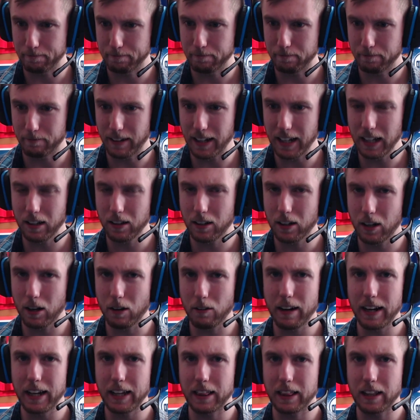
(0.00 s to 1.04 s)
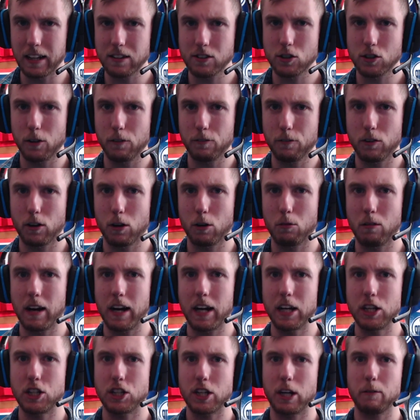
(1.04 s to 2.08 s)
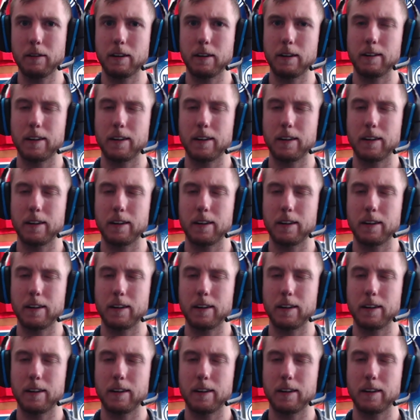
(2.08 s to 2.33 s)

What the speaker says: well, all right, let's go for a ride, shall we?